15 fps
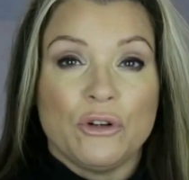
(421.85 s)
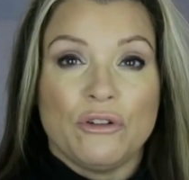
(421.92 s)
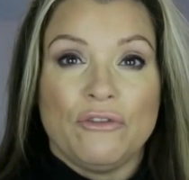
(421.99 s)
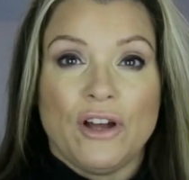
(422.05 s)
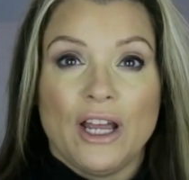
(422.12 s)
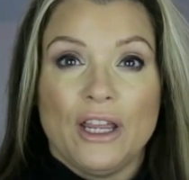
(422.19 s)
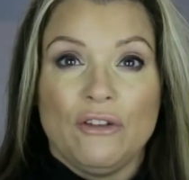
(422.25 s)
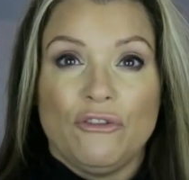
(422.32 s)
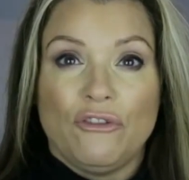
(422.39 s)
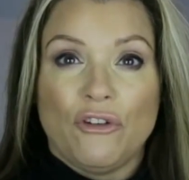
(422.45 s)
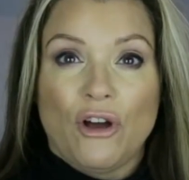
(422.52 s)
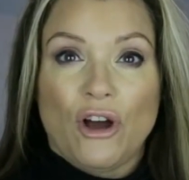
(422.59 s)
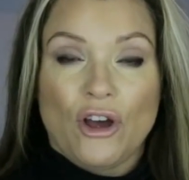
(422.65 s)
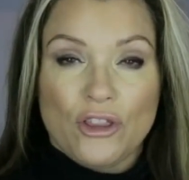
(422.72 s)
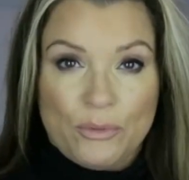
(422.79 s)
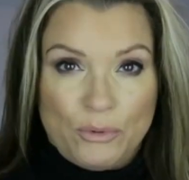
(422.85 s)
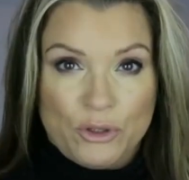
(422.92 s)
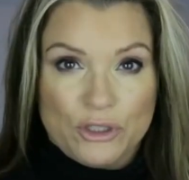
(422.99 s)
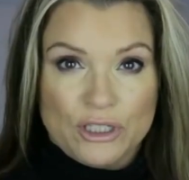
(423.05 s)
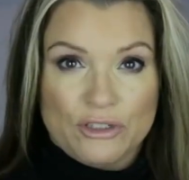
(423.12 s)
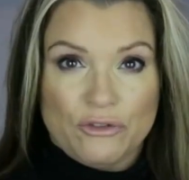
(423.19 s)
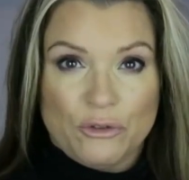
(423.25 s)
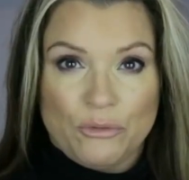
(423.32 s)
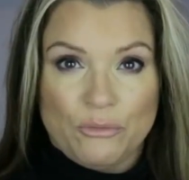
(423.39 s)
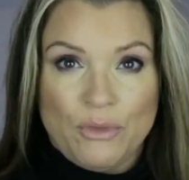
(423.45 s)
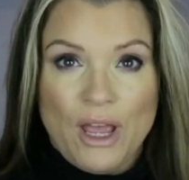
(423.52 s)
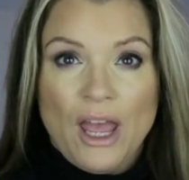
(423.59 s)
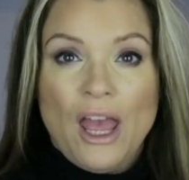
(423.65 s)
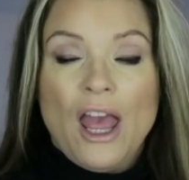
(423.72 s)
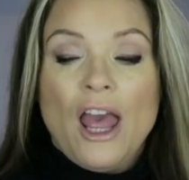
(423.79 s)
4 or 5 other products
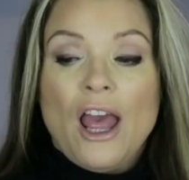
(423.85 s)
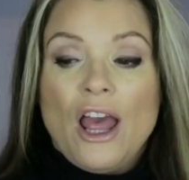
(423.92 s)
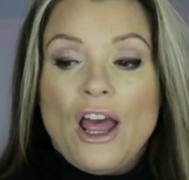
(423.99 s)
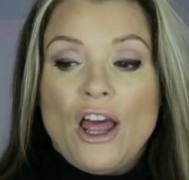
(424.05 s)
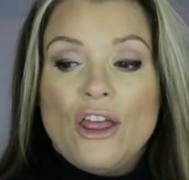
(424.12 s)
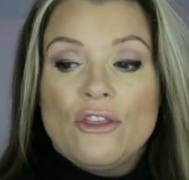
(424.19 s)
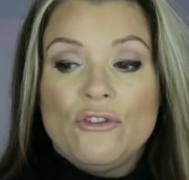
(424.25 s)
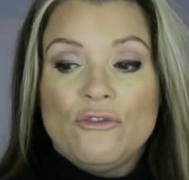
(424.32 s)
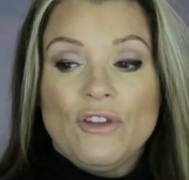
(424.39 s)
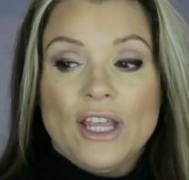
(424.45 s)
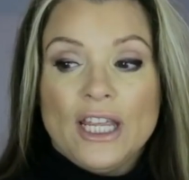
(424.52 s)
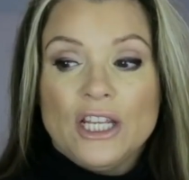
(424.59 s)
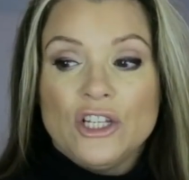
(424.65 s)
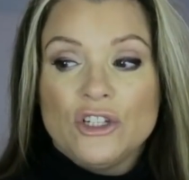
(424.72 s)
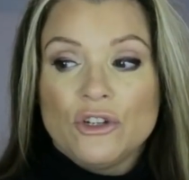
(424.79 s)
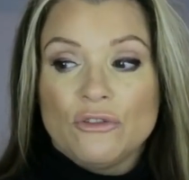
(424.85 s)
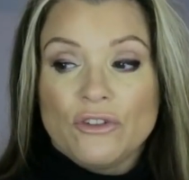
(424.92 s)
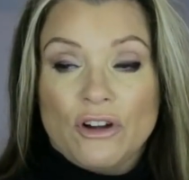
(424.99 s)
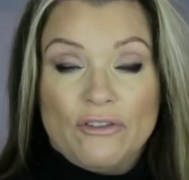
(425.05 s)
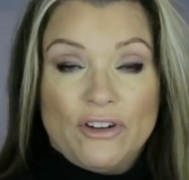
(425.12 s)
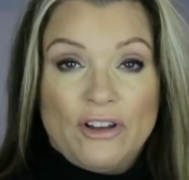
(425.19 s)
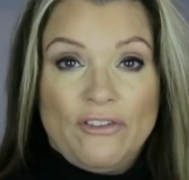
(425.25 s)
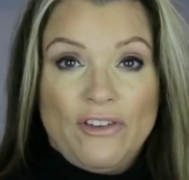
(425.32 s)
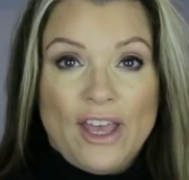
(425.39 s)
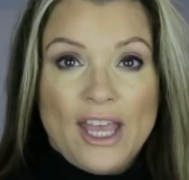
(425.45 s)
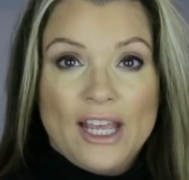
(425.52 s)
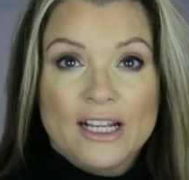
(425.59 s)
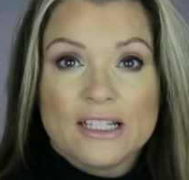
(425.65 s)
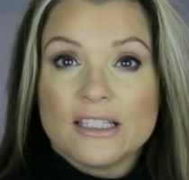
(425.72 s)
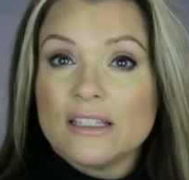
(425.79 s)
from the range of Cover
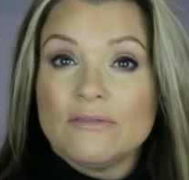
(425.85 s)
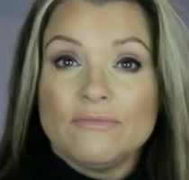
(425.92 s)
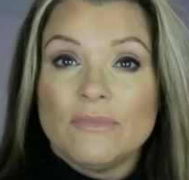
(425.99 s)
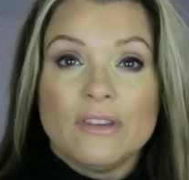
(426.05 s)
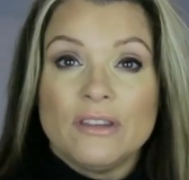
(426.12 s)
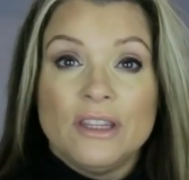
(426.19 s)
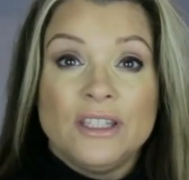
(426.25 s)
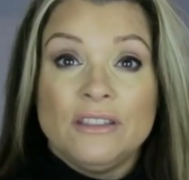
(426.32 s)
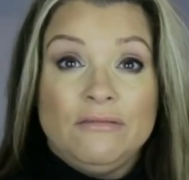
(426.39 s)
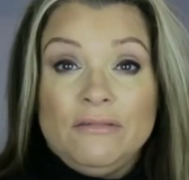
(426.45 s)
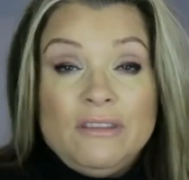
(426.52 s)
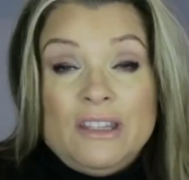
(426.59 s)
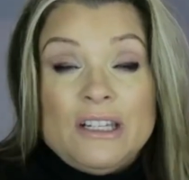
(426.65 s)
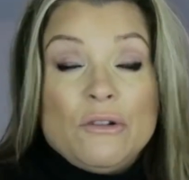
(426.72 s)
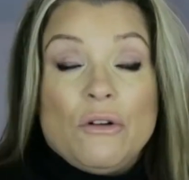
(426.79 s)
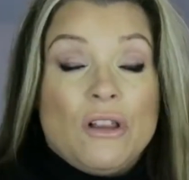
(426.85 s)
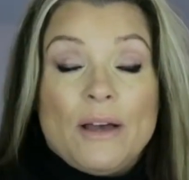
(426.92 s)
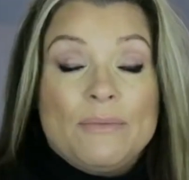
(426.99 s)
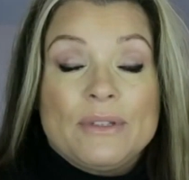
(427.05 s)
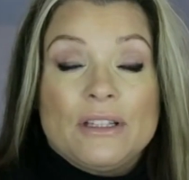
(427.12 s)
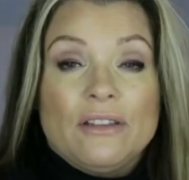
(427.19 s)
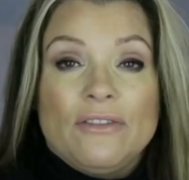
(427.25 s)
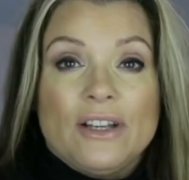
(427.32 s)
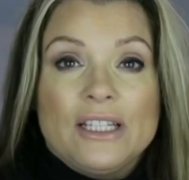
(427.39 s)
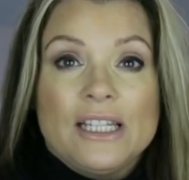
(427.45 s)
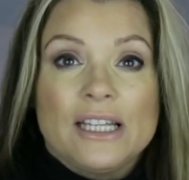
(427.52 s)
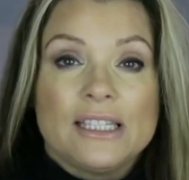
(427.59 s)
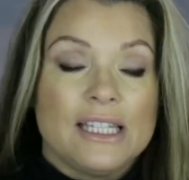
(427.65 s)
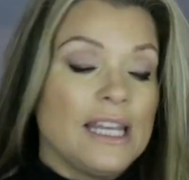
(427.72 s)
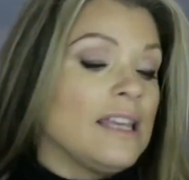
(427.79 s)
FX. They're all absolutely
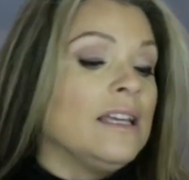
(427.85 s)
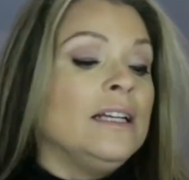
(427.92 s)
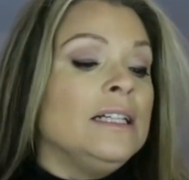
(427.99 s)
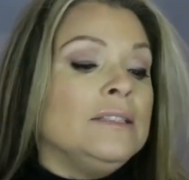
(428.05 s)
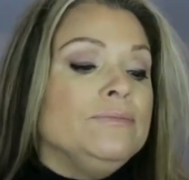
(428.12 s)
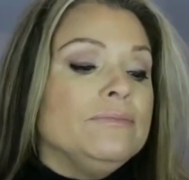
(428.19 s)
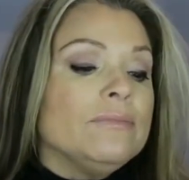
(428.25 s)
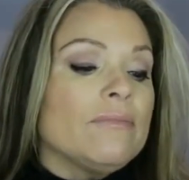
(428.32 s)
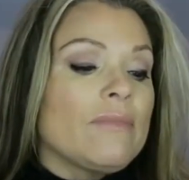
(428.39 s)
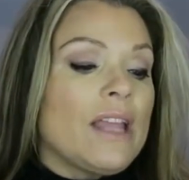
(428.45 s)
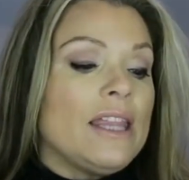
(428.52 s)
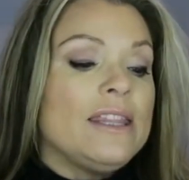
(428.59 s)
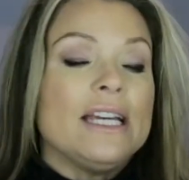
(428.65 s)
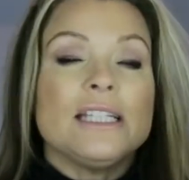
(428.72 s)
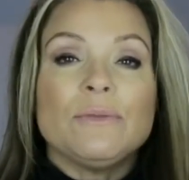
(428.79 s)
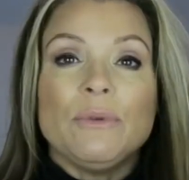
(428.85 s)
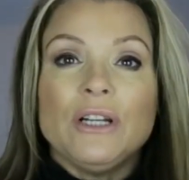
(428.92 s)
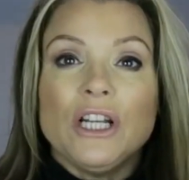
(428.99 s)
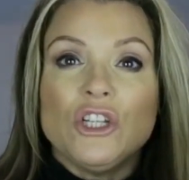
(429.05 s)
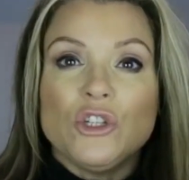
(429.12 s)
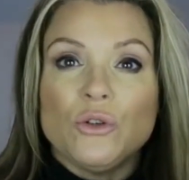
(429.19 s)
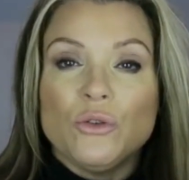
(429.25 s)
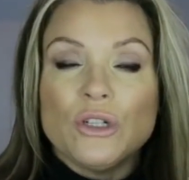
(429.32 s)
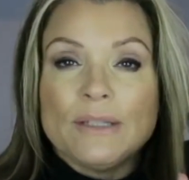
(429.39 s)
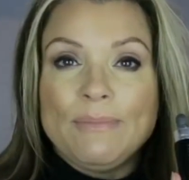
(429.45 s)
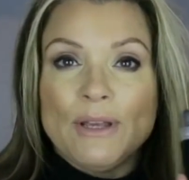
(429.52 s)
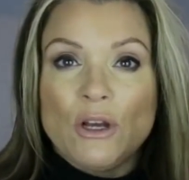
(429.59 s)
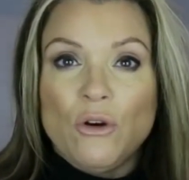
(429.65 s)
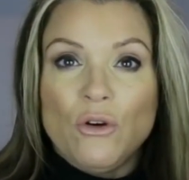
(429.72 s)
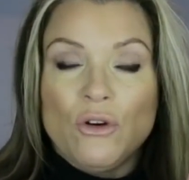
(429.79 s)
fantastic. This one I chose
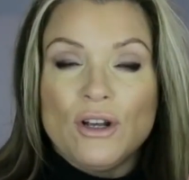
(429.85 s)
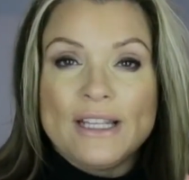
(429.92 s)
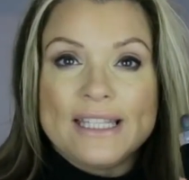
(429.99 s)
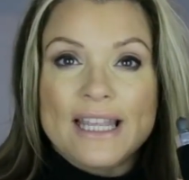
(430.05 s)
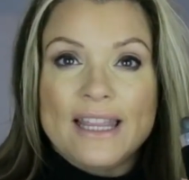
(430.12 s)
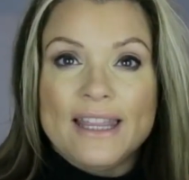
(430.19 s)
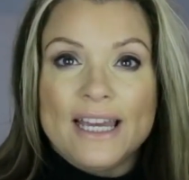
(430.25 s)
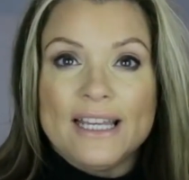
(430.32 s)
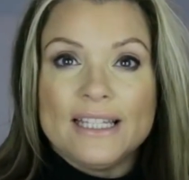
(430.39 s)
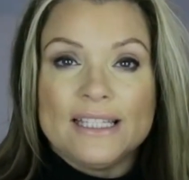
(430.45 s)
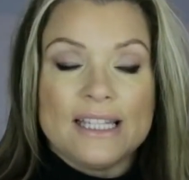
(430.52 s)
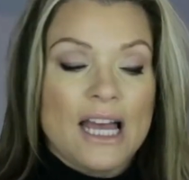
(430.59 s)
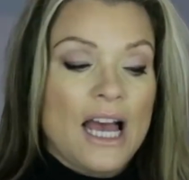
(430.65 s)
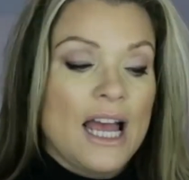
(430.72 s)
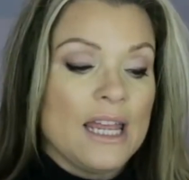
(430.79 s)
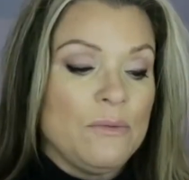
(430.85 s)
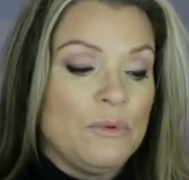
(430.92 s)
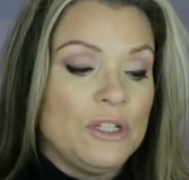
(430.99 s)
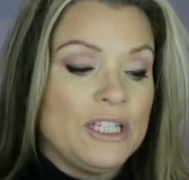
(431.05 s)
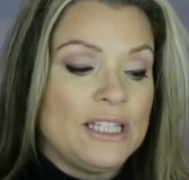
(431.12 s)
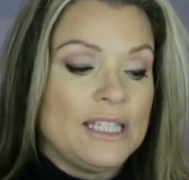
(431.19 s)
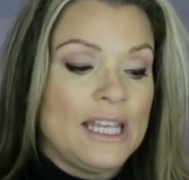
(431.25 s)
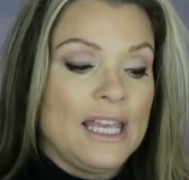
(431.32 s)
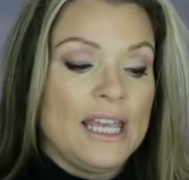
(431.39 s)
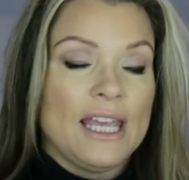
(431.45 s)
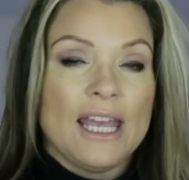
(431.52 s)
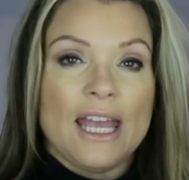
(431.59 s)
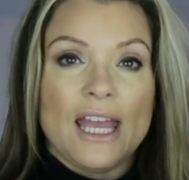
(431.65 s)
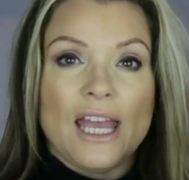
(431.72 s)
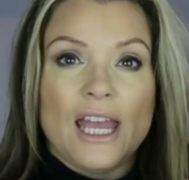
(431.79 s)
because this, I would
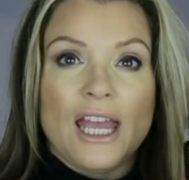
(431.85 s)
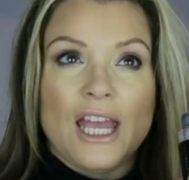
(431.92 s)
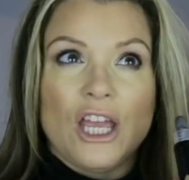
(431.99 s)
say,